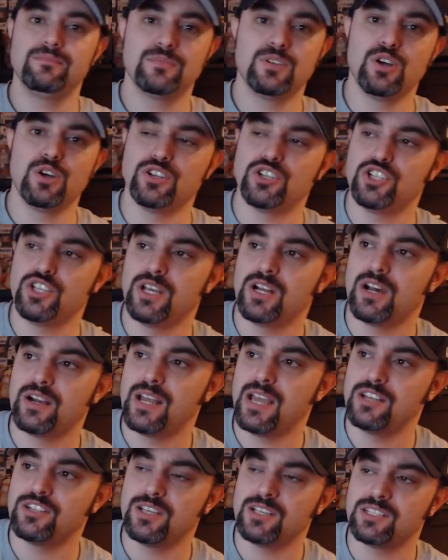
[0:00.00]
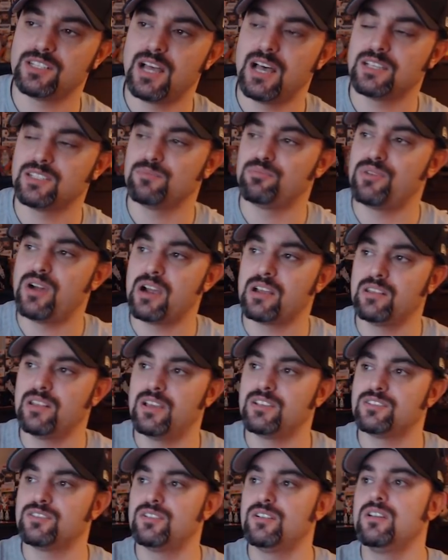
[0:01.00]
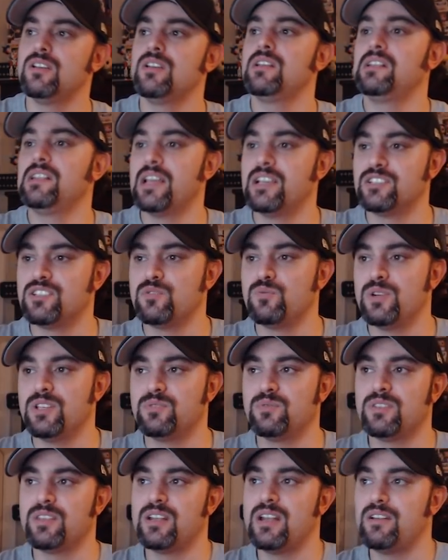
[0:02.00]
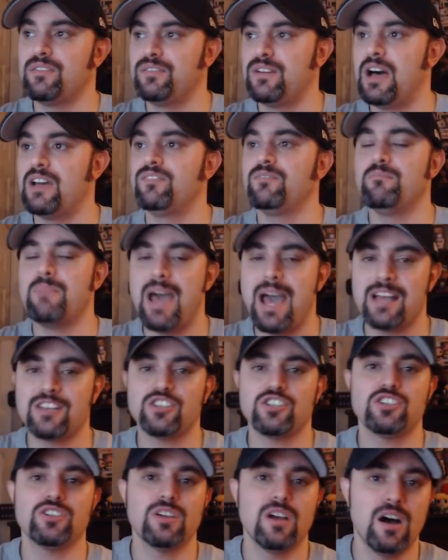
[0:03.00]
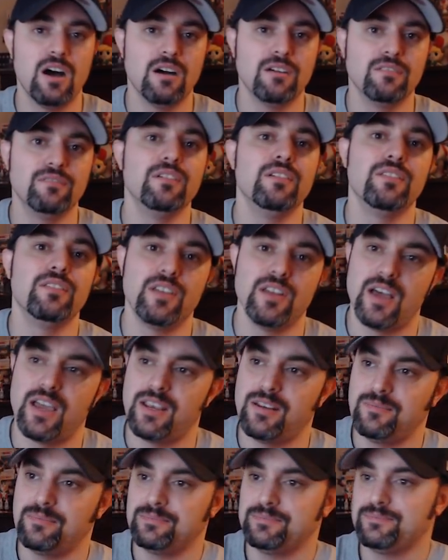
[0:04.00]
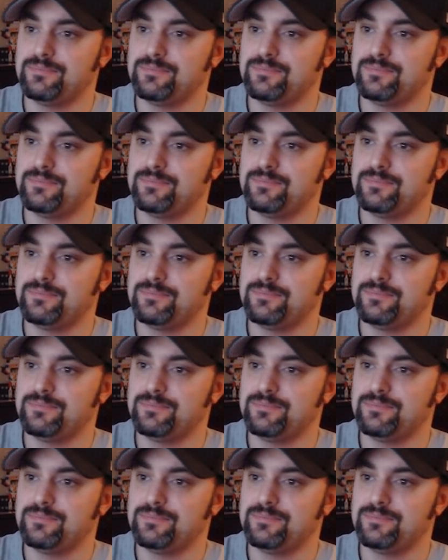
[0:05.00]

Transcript: Good shit on AJ Styles and Brock Lesnar. Lesnar wins with an F5. Match of the night.